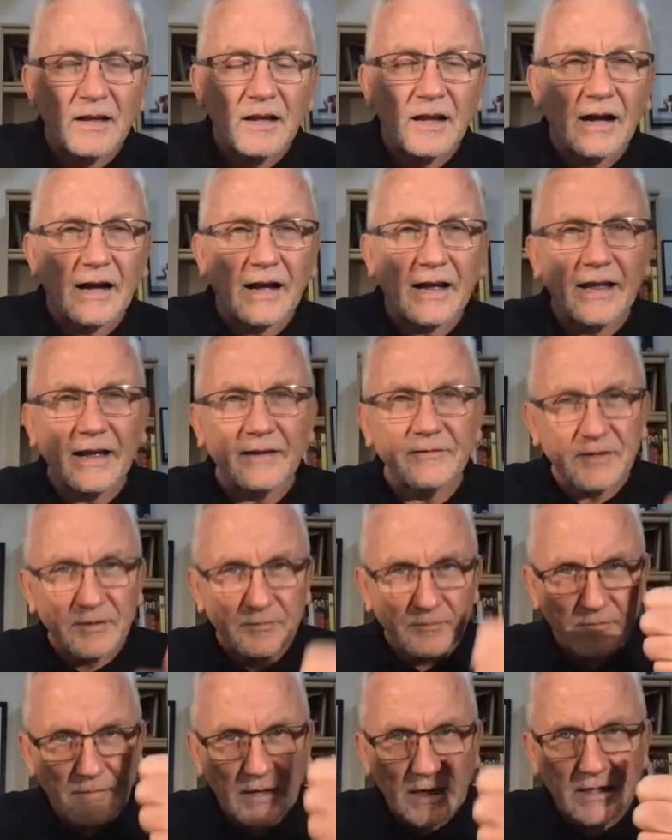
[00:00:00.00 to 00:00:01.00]
I have to
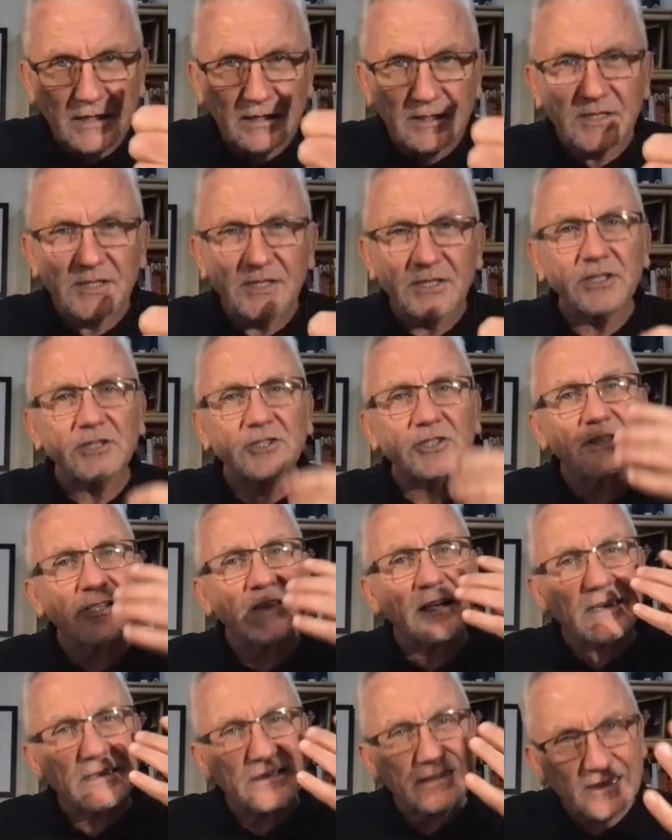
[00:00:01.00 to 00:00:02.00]
make a decision
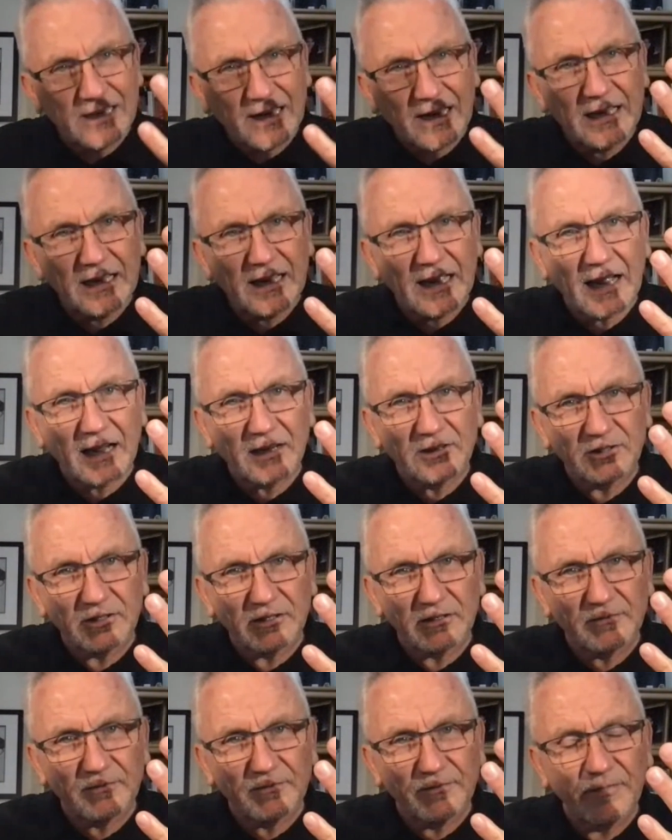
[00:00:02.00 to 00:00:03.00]
and take action.
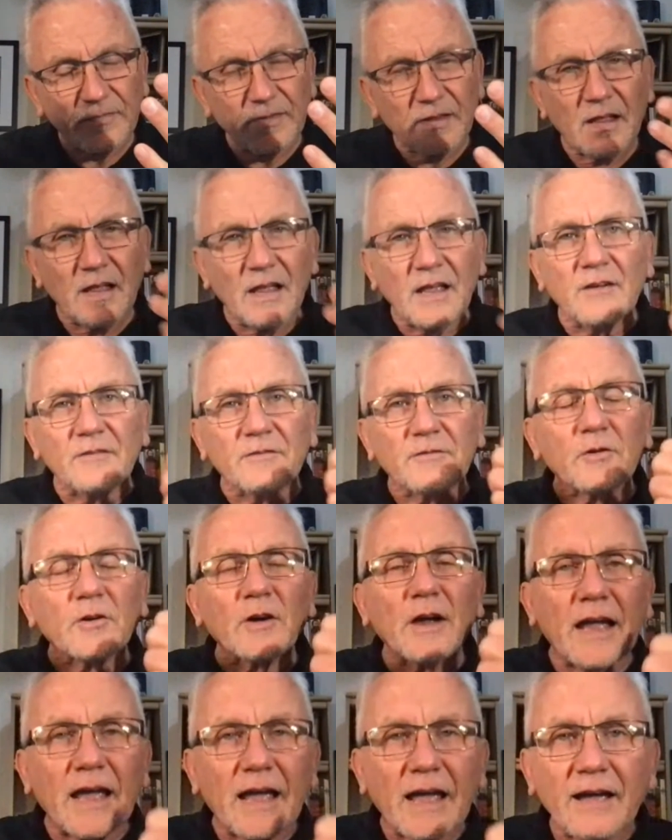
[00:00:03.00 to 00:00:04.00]
For
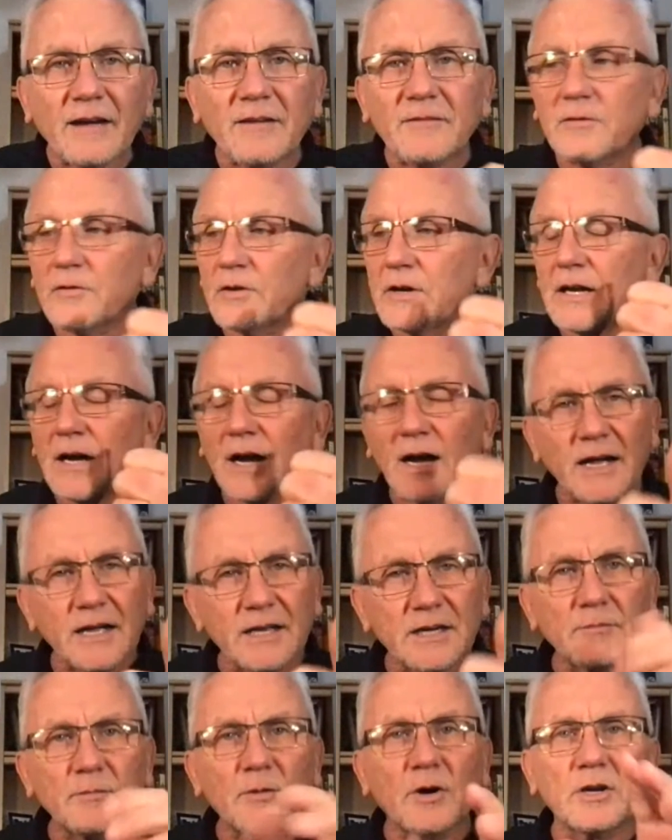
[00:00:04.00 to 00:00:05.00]
every
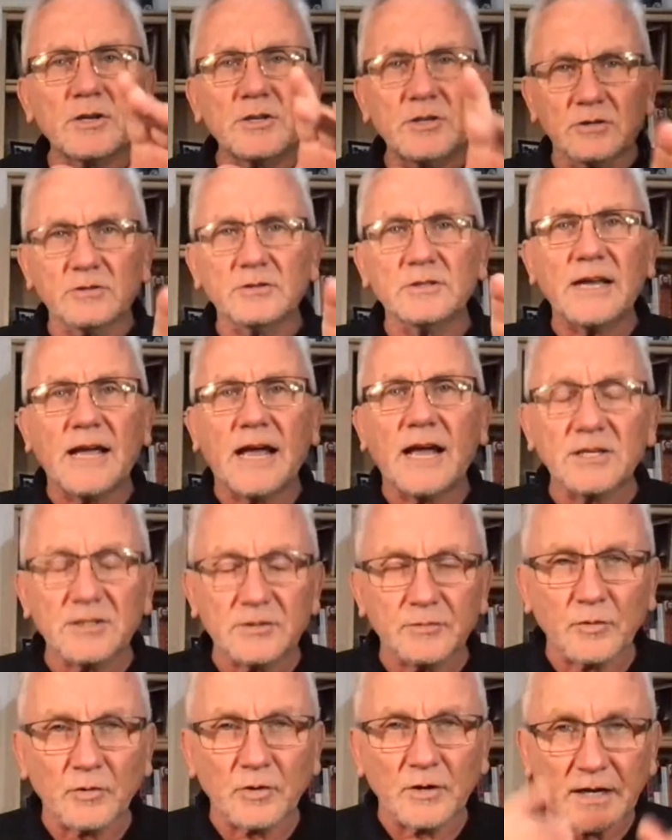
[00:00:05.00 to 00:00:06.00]
item on your
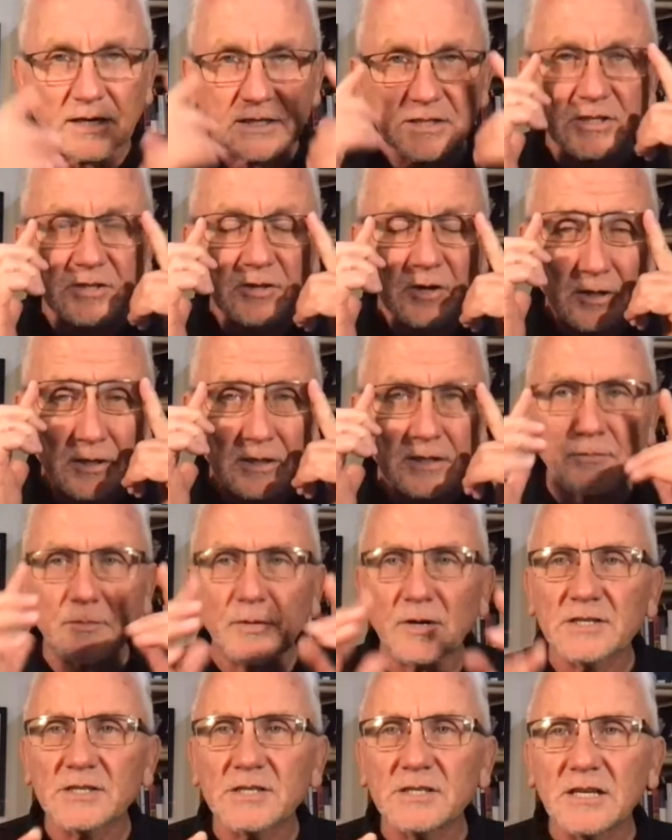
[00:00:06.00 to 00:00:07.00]
dashboard, I started the
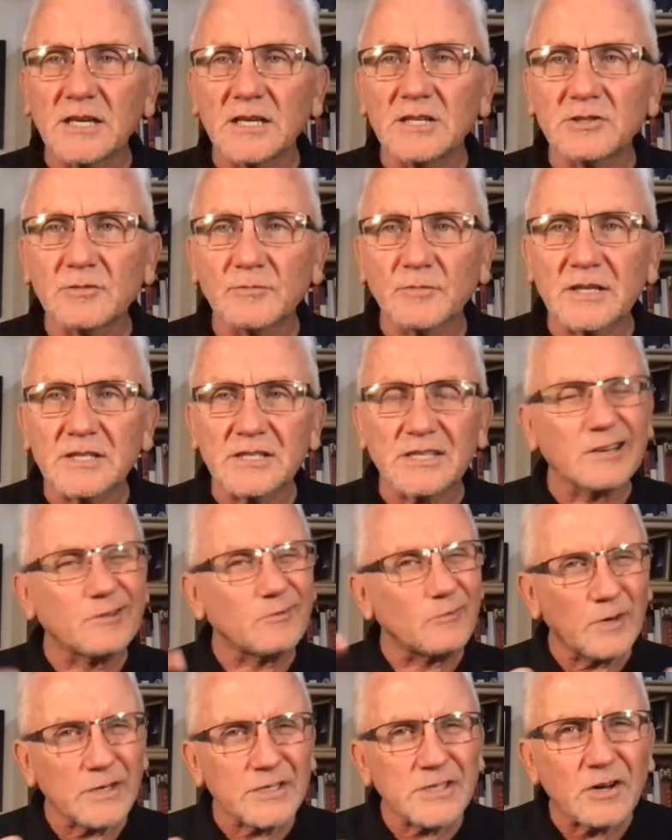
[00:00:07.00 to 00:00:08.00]
presentation by saying,
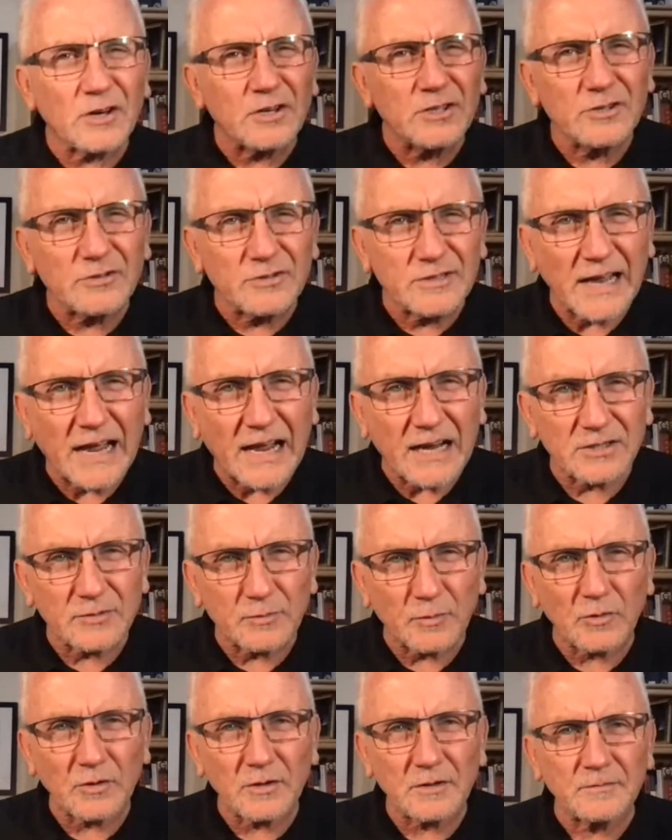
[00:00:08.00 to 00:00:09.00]
what's on your
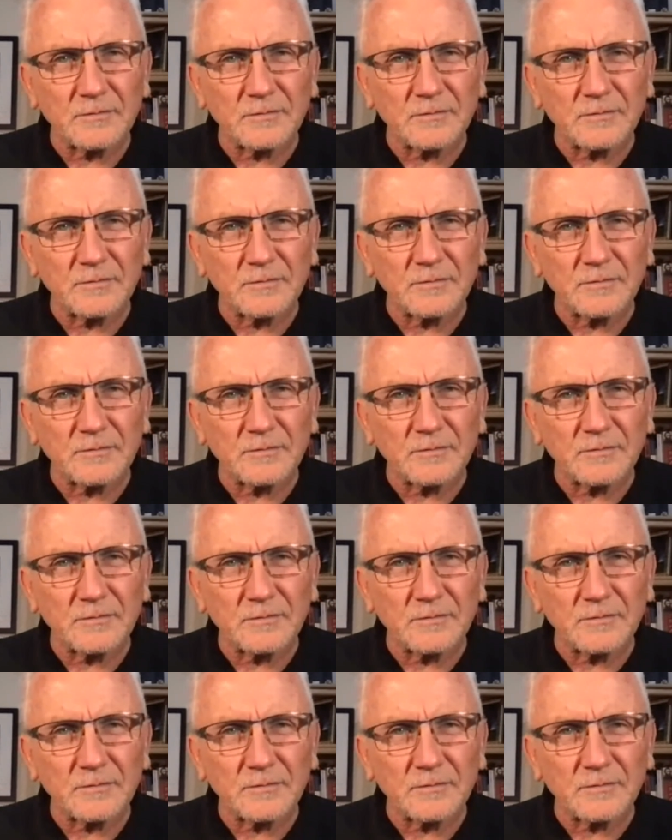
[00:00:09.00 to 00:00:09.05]
dashboard?